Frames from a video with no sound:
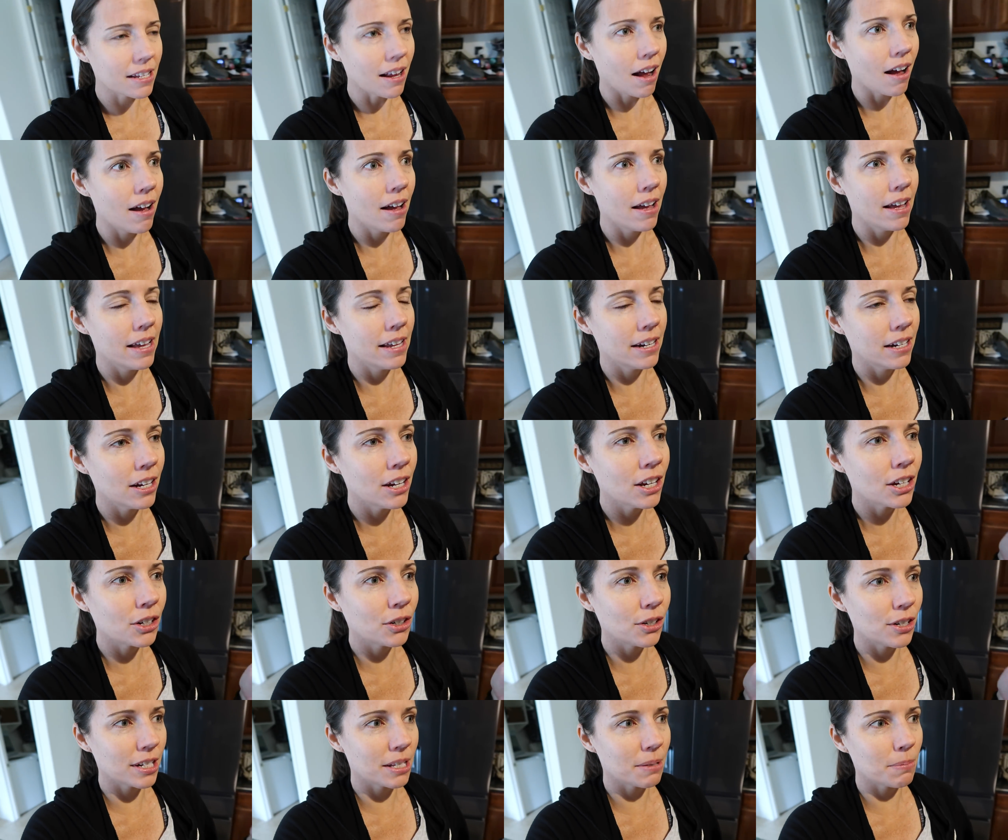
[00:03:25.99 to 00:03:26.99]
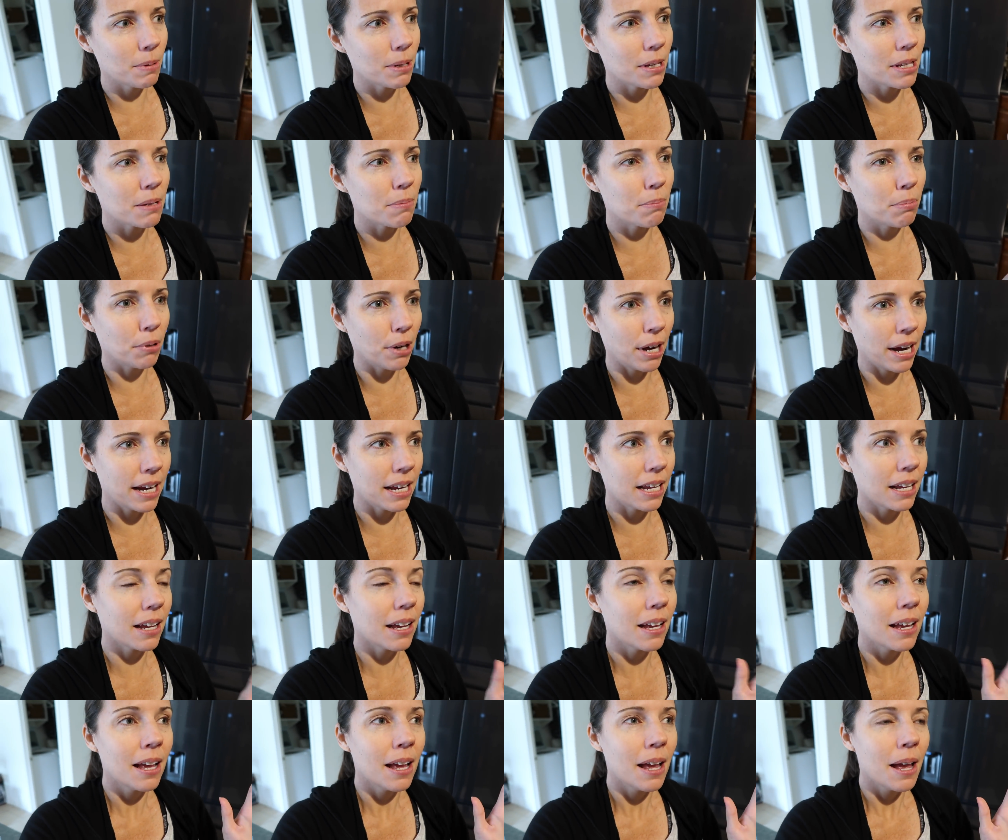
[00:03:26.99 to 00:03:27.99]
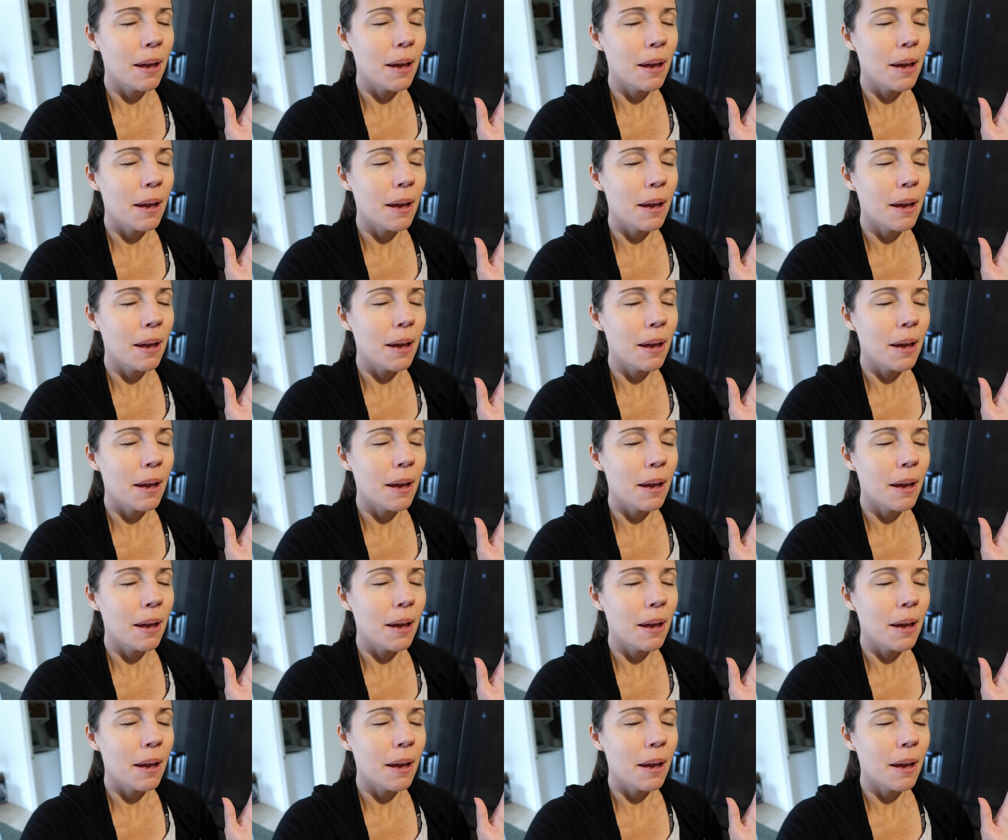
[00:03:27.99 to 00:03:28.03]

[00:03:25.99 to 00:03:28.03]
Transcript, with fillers: on Christmas break